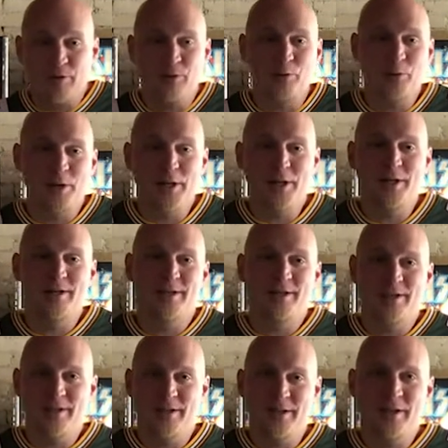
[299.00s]
sweet,
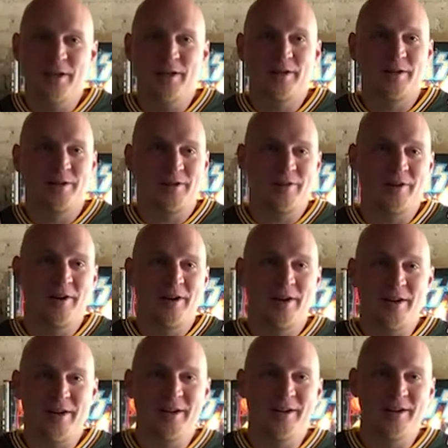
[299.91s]
they like to
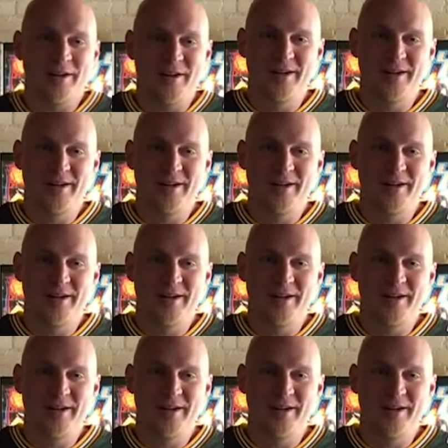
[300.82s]
say.